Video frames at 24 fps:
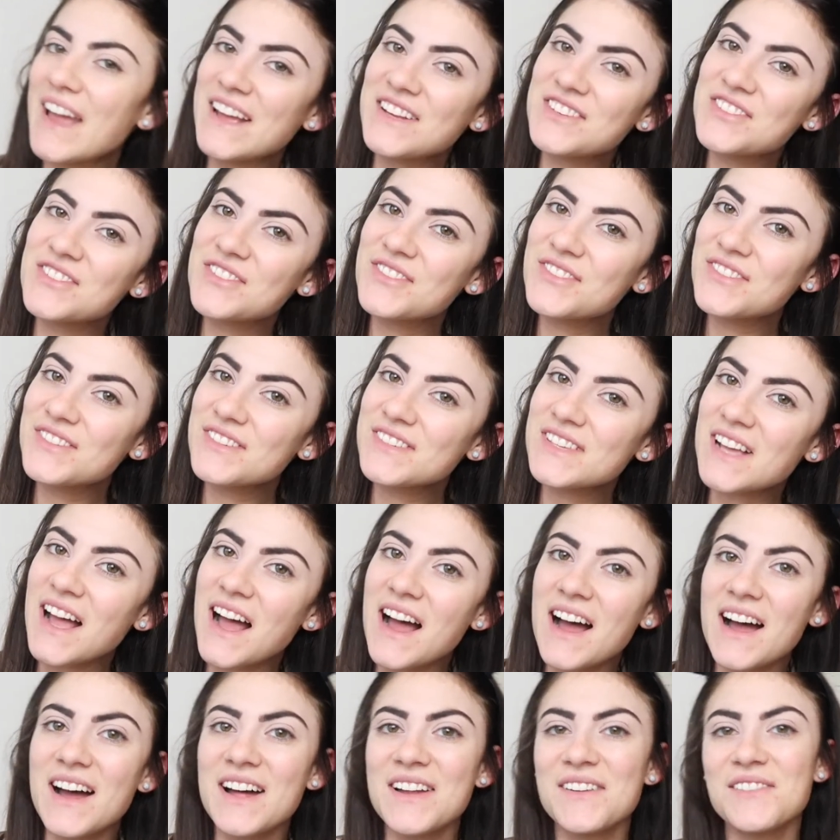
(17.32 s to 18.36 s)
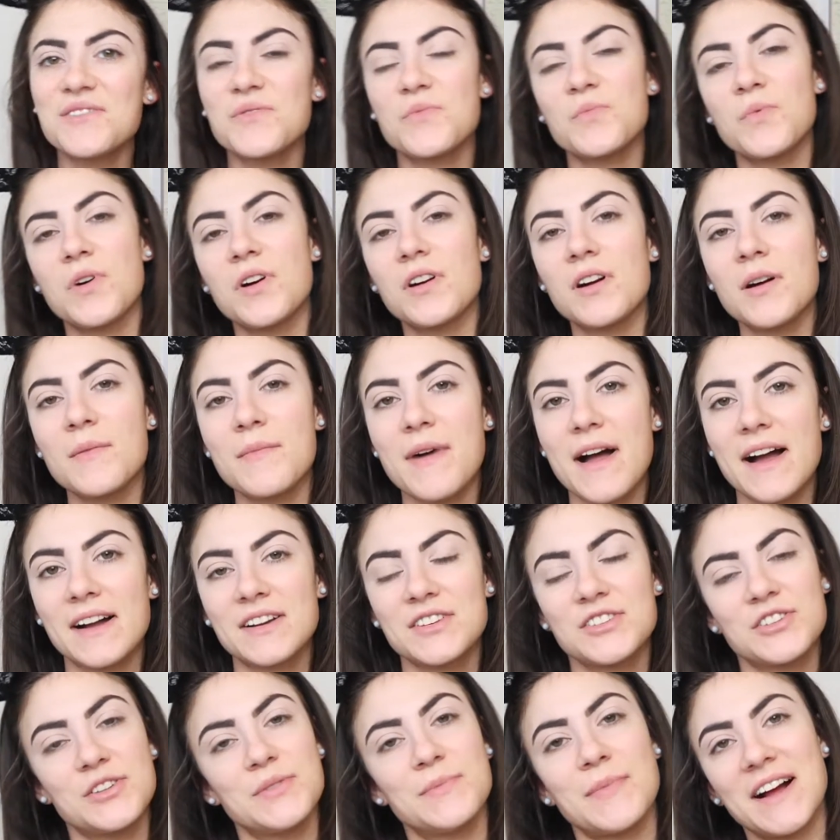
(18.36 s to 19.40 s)
angels, and welcome
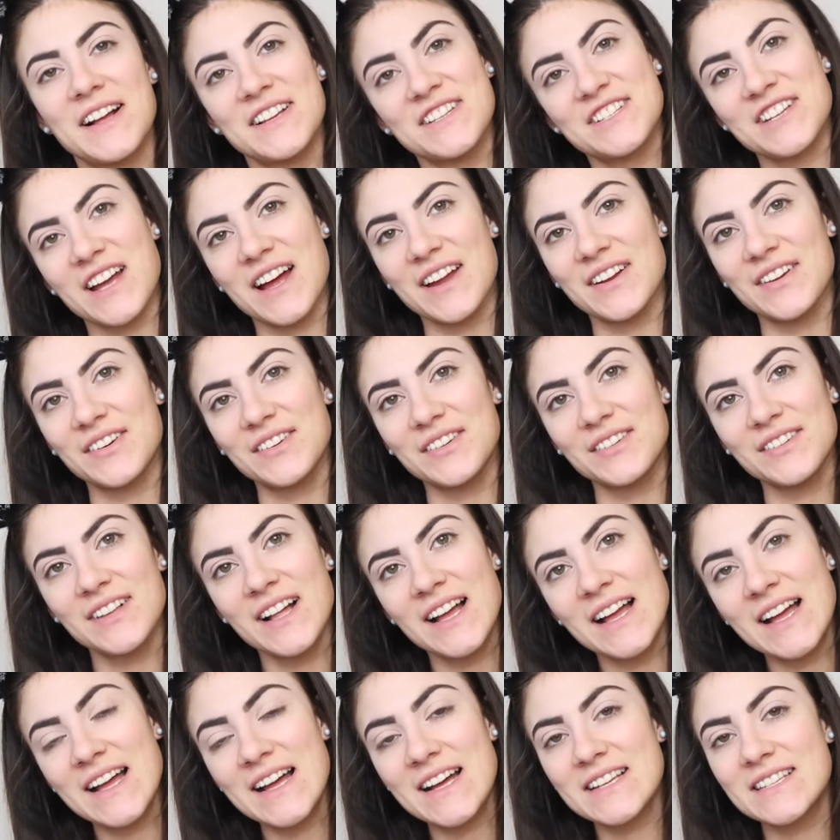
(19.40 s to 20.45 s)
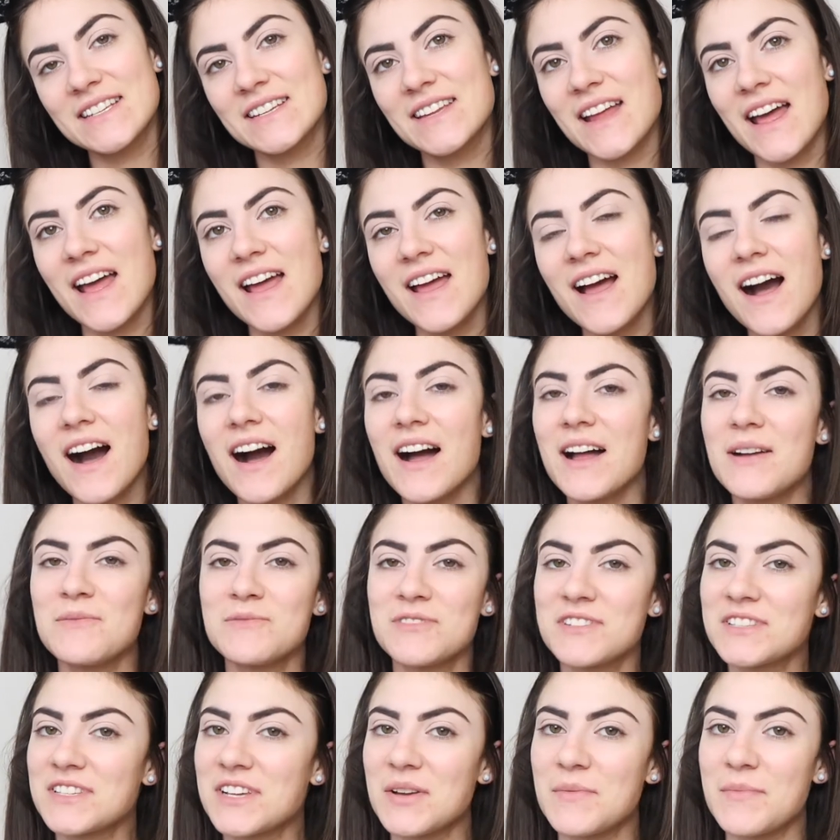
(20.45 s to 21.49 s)
back to my channel. Today I am
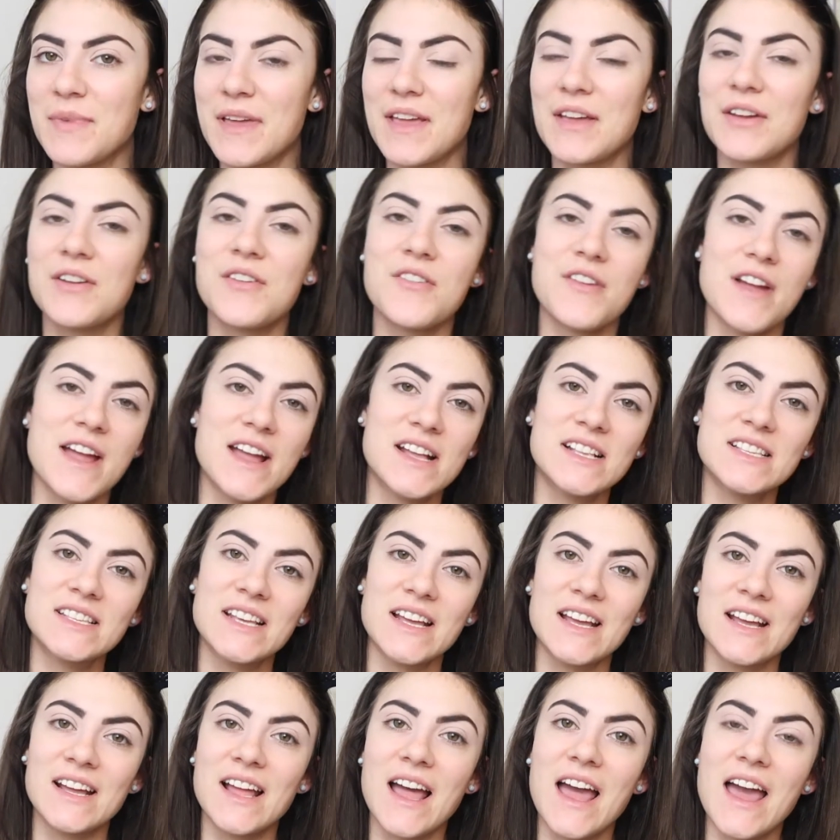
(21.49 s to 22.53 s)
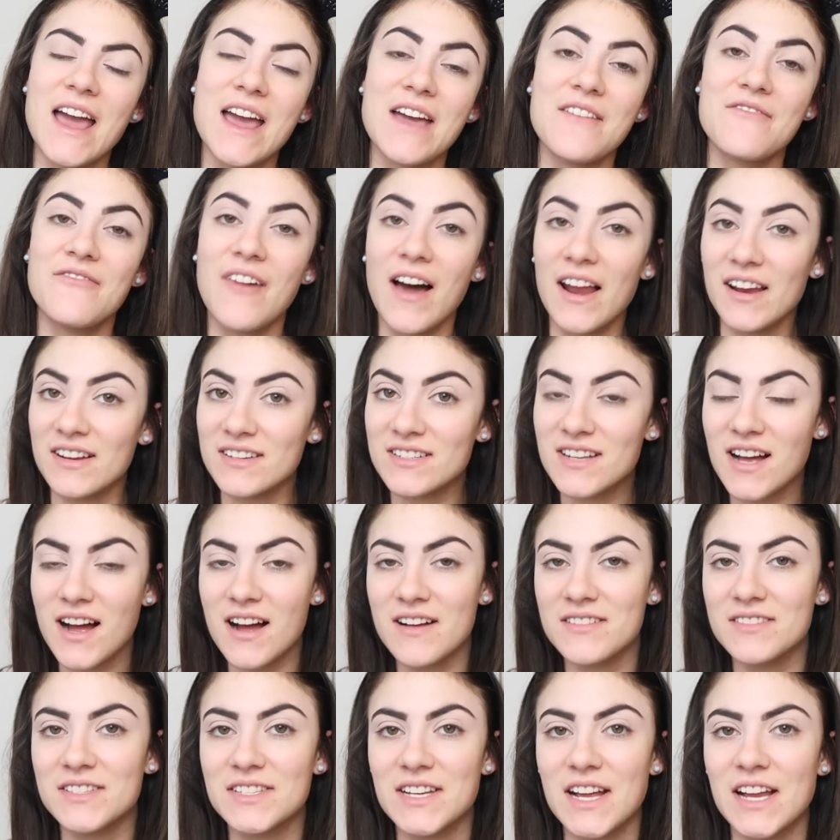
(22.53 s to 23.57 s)
just going to be creating a
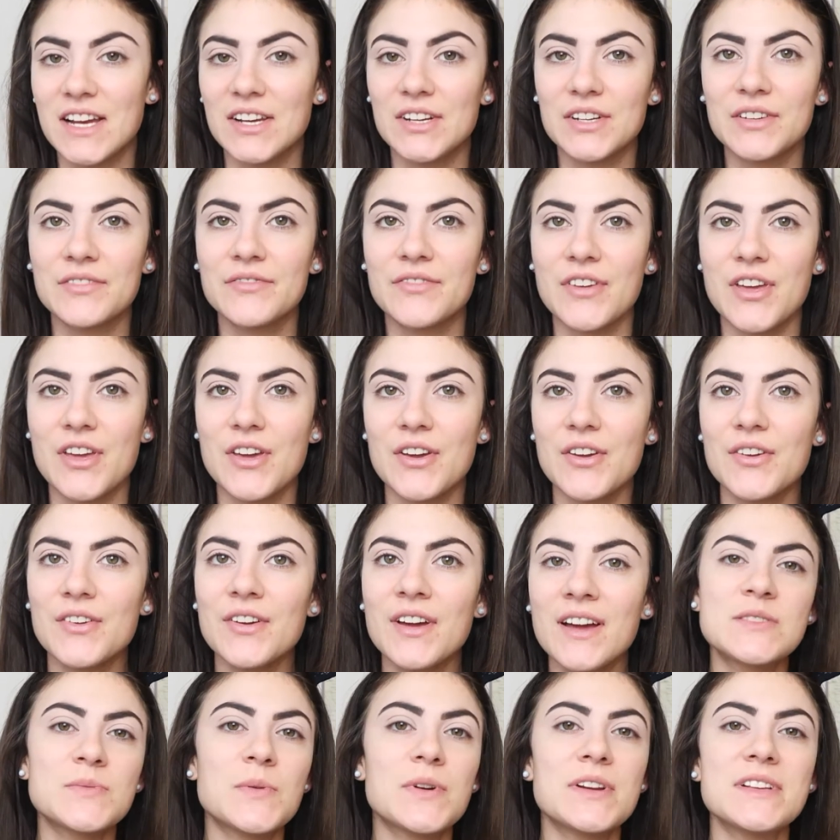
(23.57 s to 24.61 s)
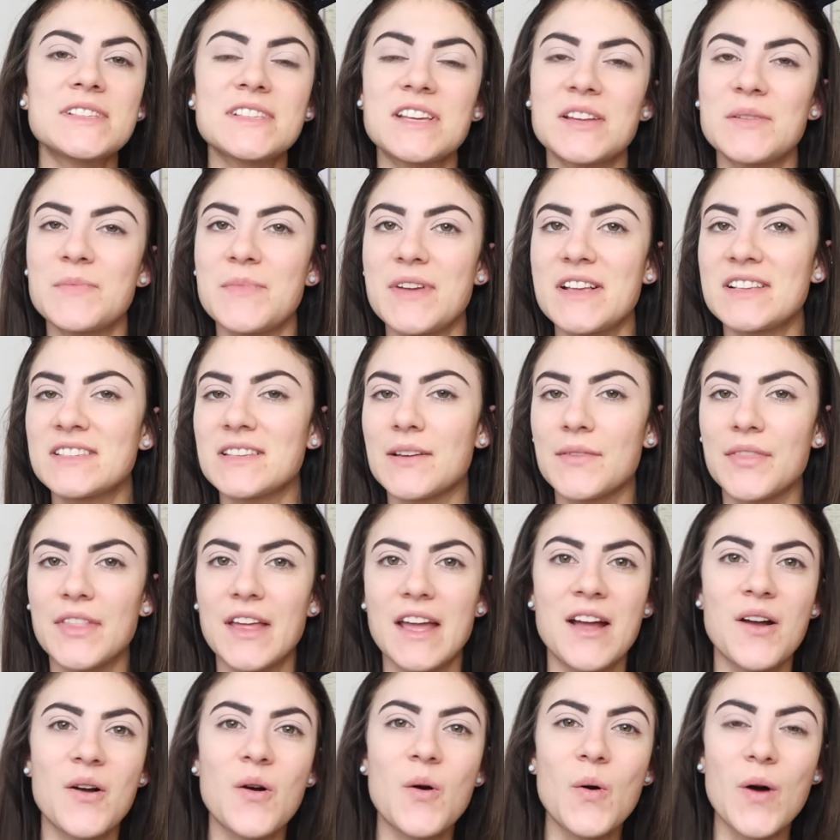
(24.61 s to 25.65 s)
Valentine's Day look for you. This one is going to be
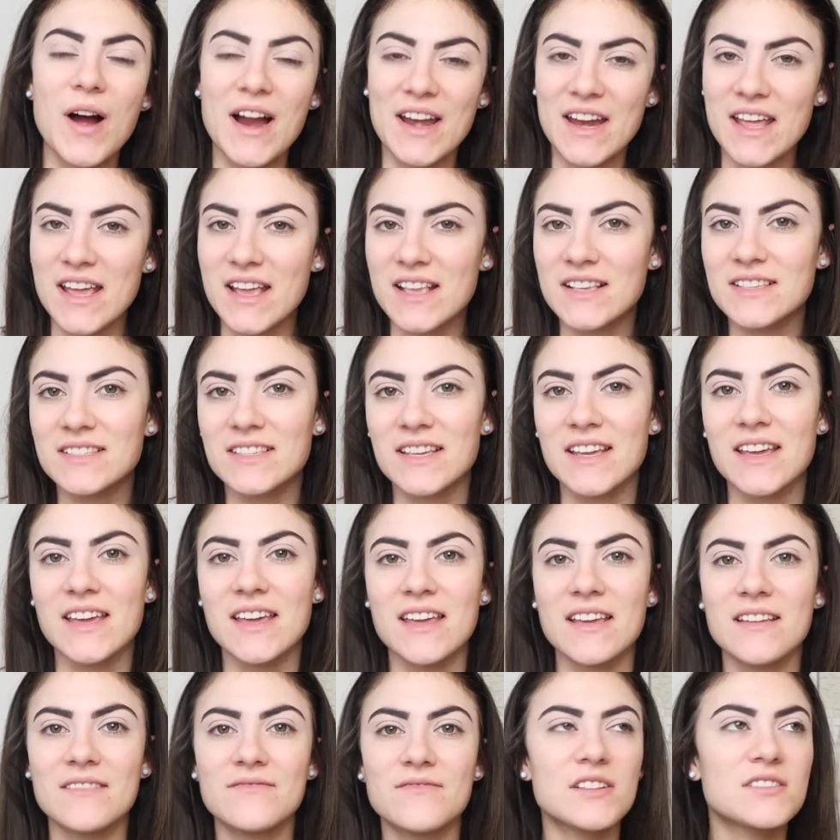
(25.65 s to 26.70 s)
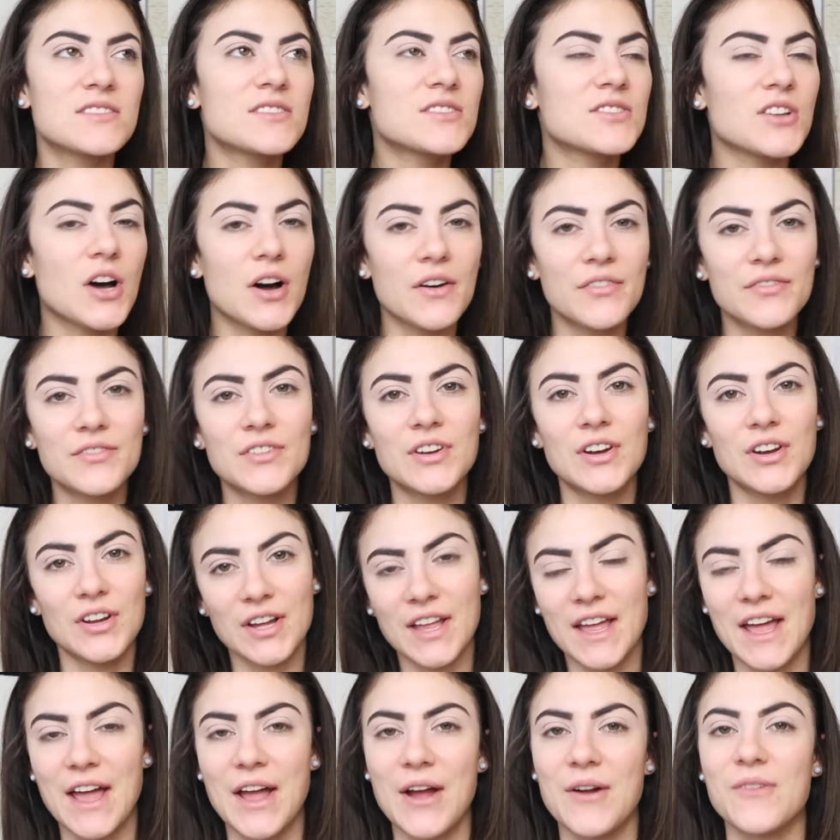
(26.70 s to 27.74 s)
something quite easy, a soft
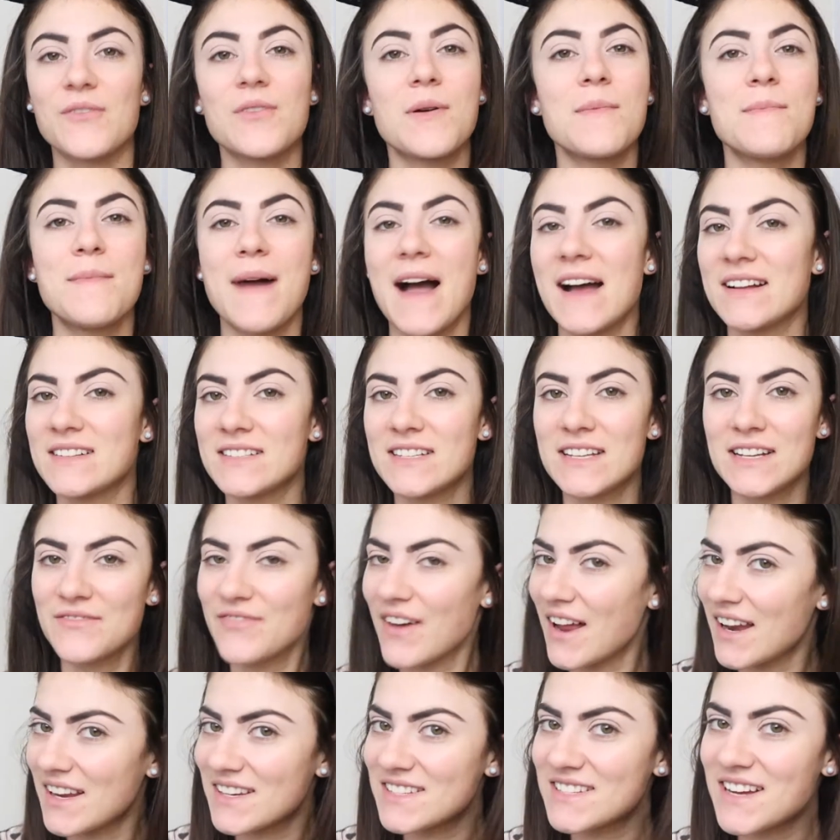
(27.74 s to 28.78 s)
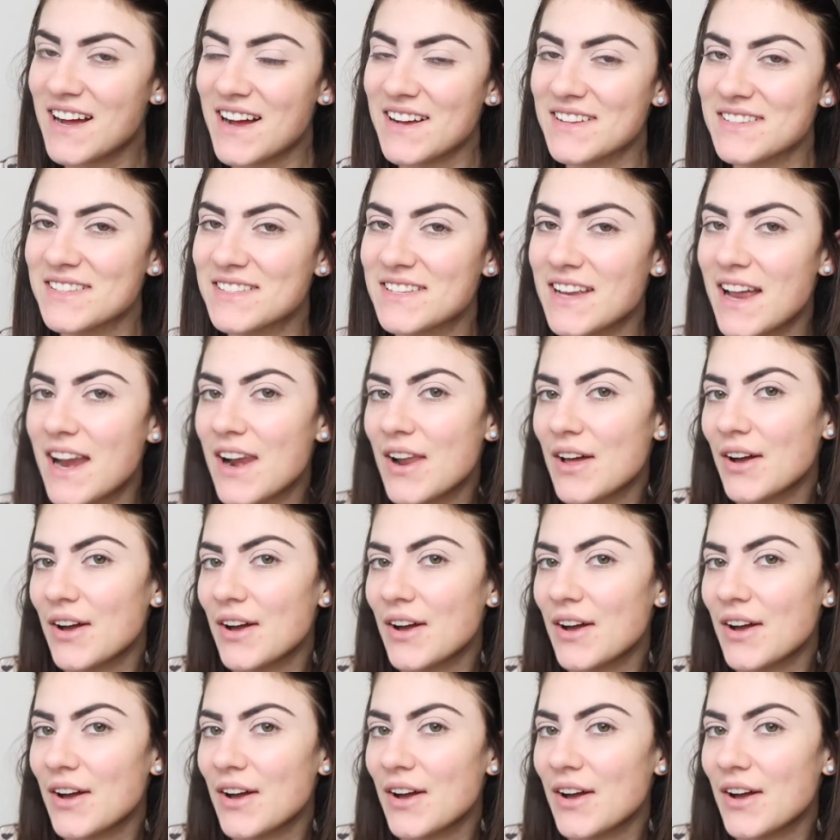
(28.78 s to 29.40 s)
looking romantic Valentine's Day